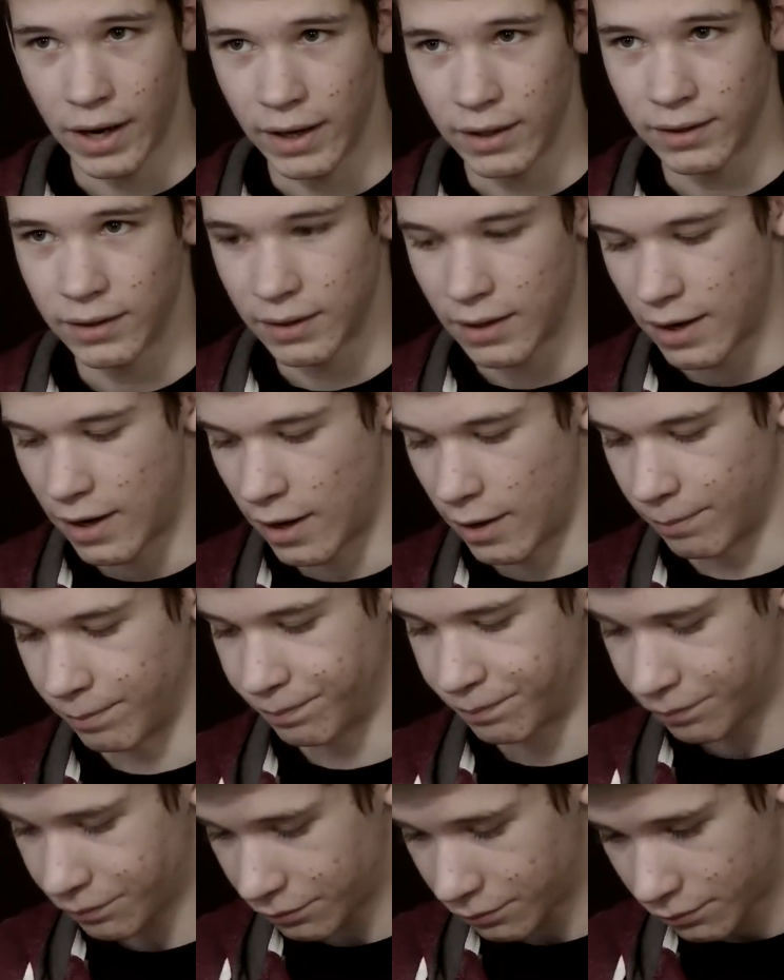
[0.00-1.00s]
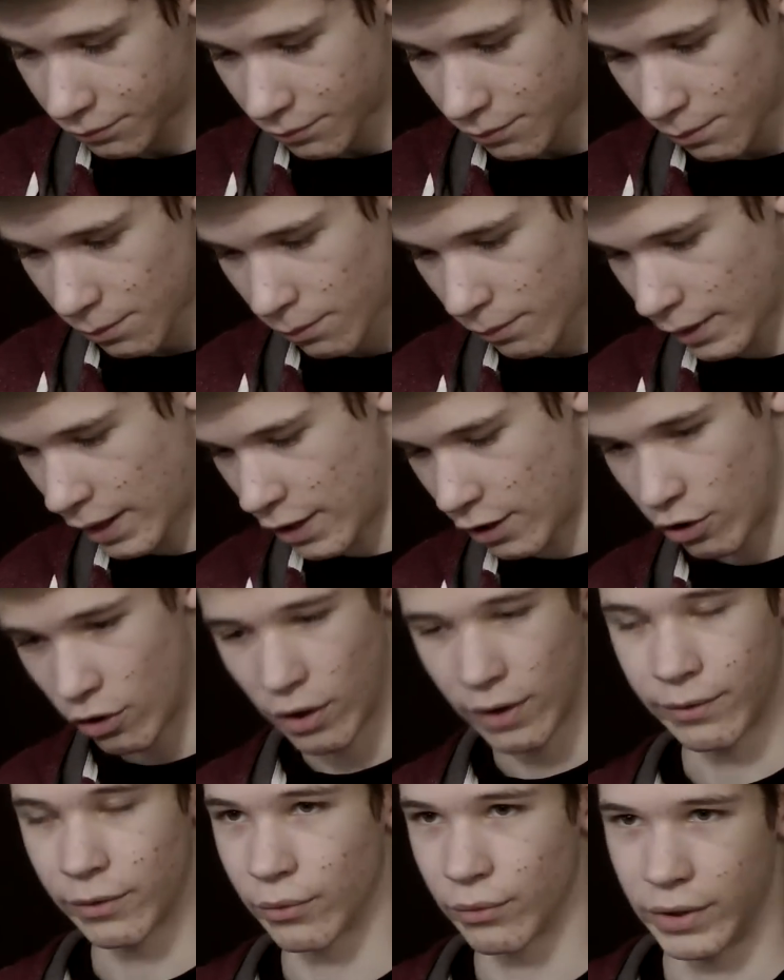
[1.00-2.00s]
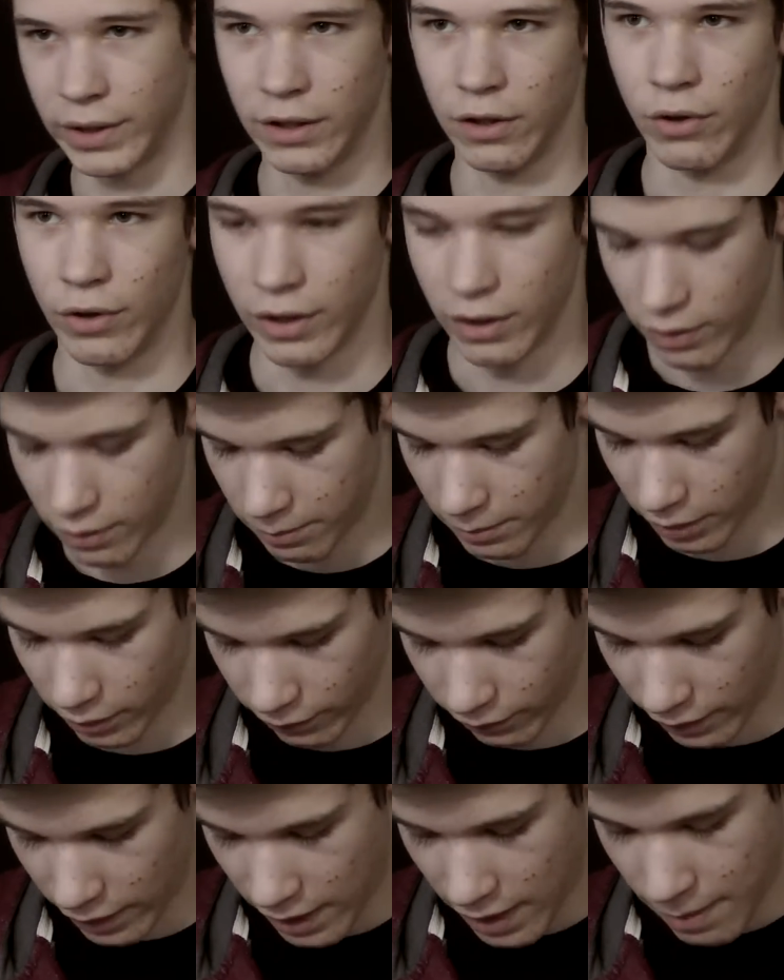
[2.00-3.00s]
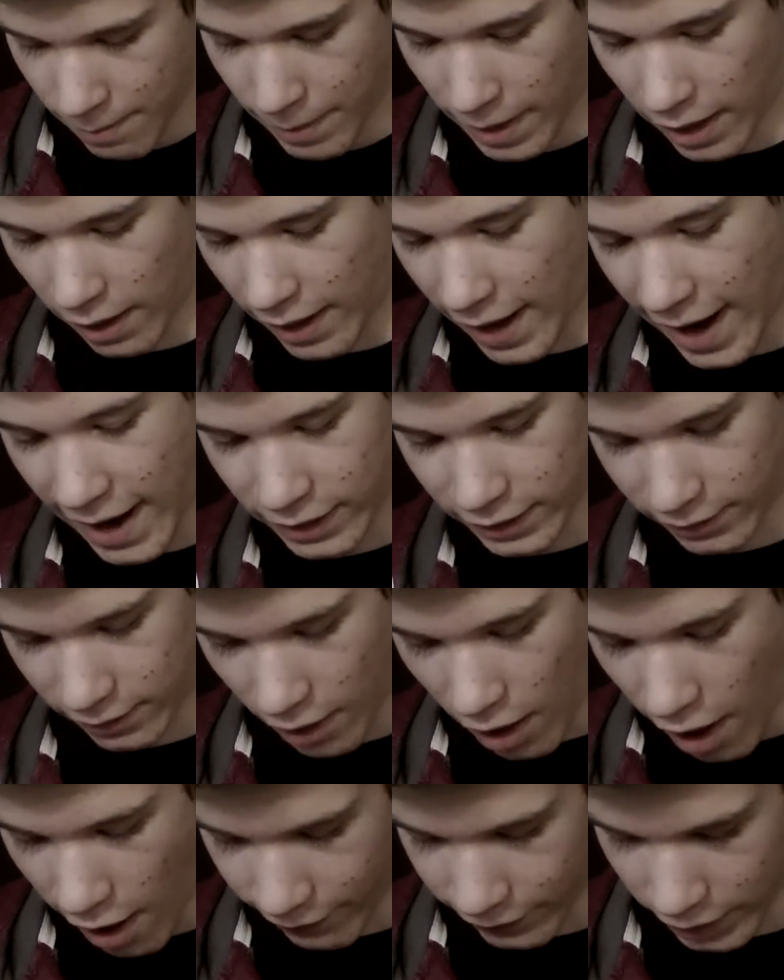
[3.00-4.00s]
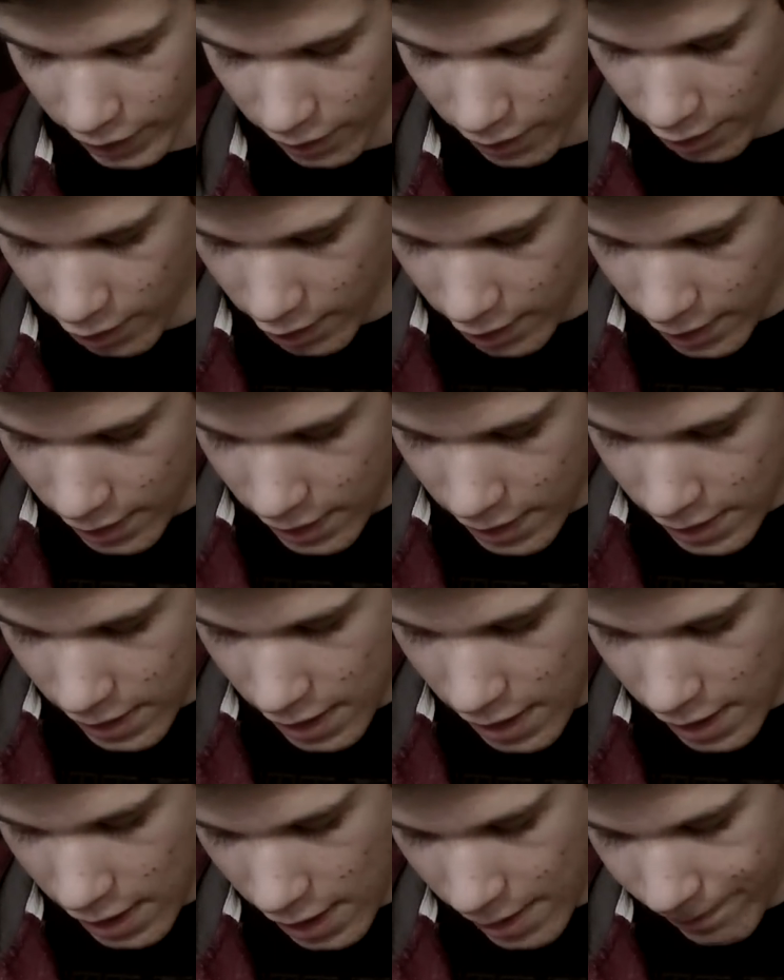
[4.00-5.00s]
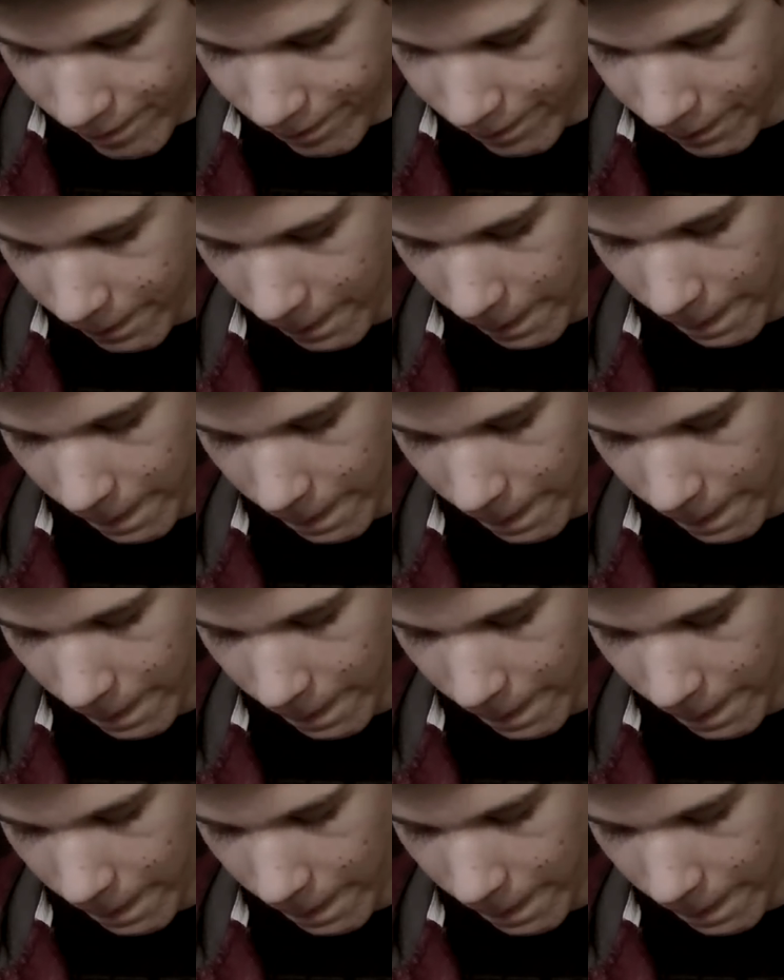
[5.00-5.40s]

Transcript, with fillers: nice. Um, and you don't have to reload it in the middle of battle as often. Um,